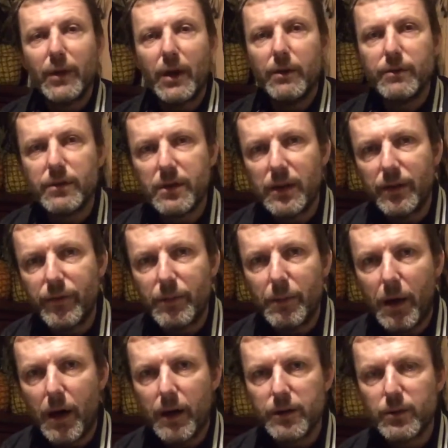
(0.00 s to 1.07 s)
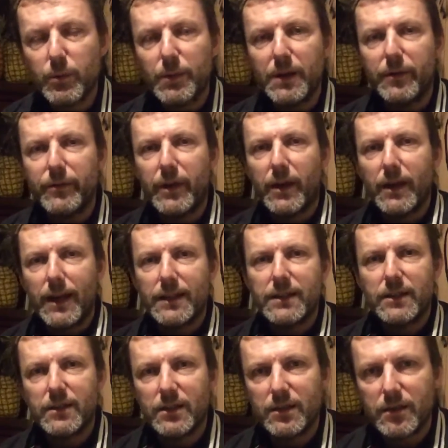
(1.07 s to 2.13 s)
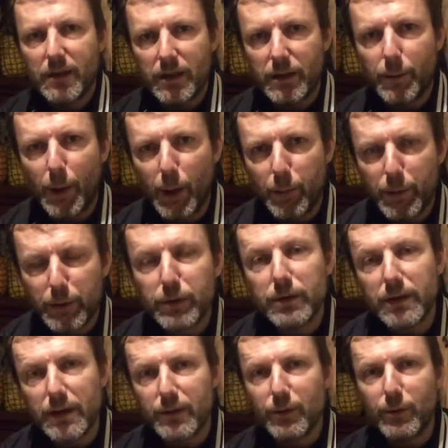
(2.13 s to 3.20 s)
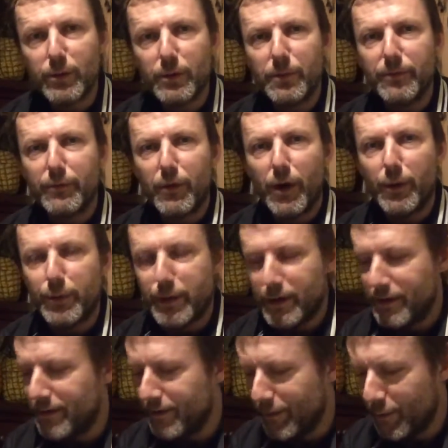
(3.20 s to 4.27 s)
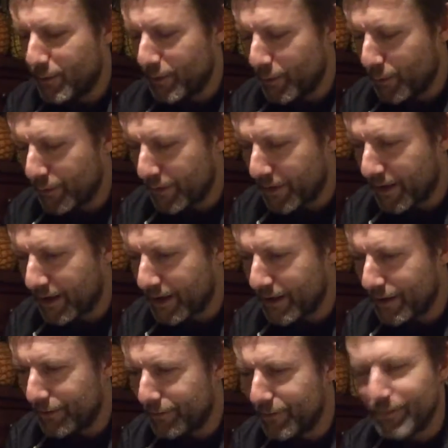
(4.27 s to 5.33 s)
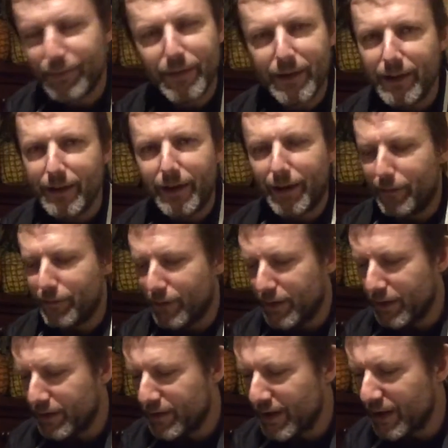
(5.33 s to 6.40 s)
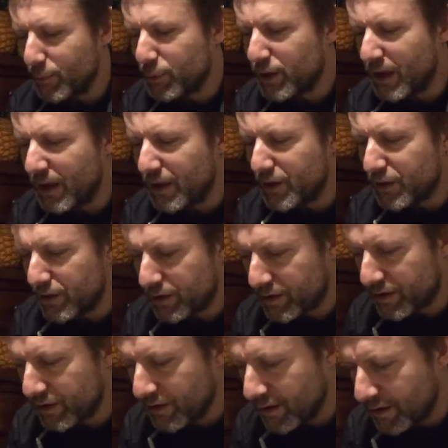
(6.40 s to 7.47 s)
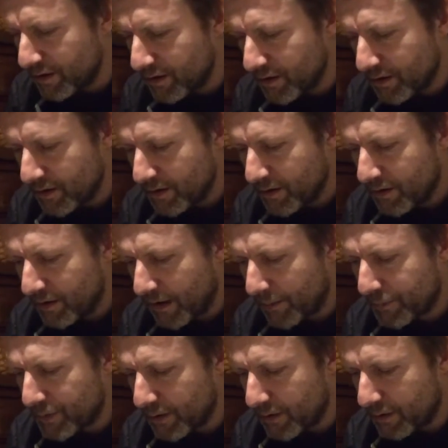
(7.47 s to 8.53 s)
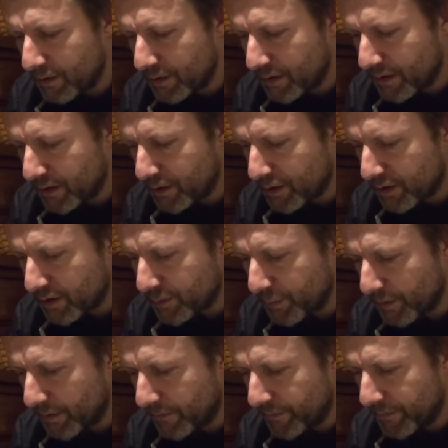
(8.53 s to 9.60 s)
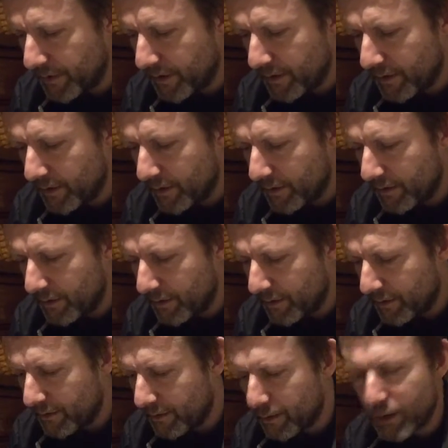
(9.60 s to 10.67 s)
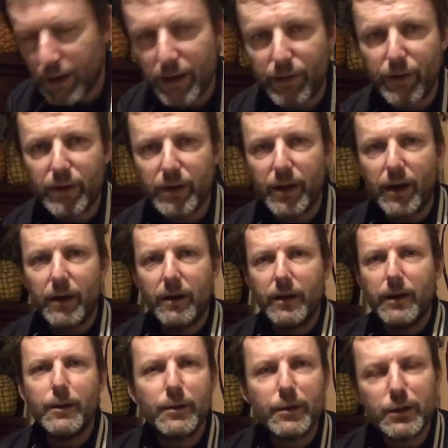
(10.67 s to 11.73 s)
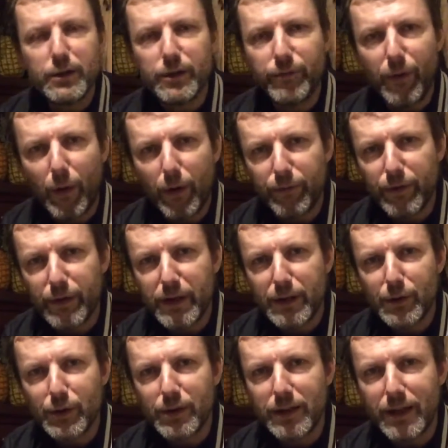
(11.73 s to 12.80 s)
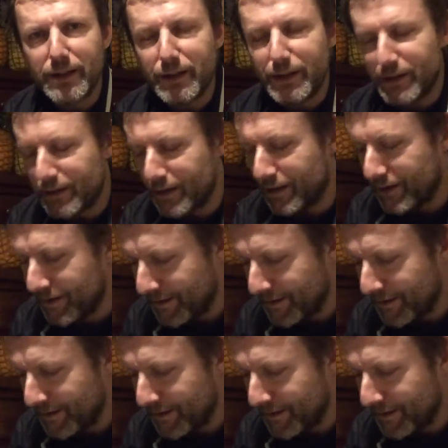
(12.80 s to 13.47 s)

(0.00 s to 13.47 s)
goes to live in Mars will be living on lettuces at the moment because that's all that we've grown, all that they can live. And they said it was delicious, absolutely delicious. But you ain't going to live on that, are you? You ain't going to survive eating just lettuce.